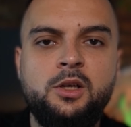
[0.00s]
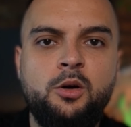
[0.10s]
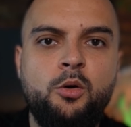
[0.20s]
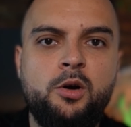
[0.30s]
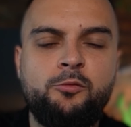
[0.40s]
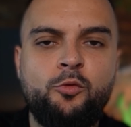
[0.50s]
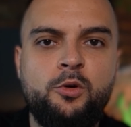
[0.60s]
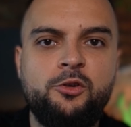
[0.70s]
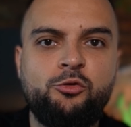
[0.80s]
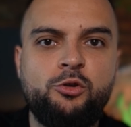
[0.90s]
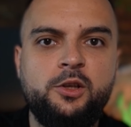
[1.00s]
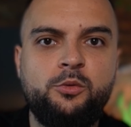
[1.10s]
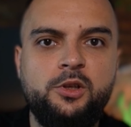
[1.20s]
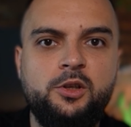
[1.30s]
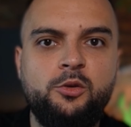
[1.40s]
or of course try to
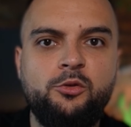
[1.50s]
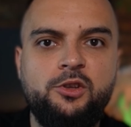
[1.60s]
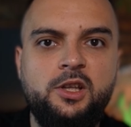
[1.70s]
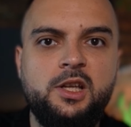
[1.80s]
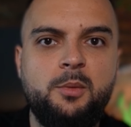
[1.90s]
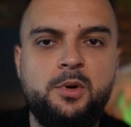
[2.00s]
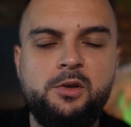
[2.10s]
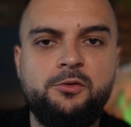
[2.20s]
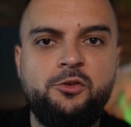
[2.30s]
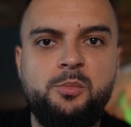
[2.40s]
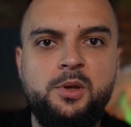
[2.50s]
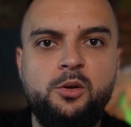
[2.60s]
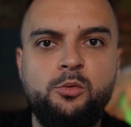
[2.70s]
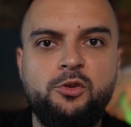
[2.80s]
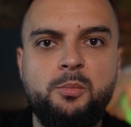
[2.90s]
reduce the number of
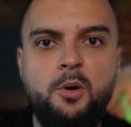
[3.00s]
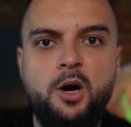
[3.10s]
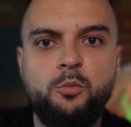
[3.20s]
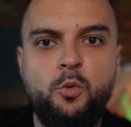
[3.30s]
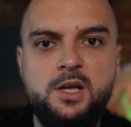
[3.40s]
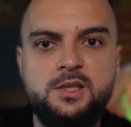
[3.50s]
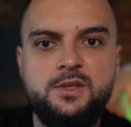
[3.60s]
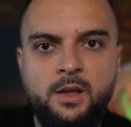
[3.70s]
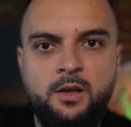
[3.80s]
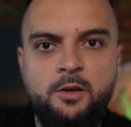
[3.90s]
CPUs the pod wants.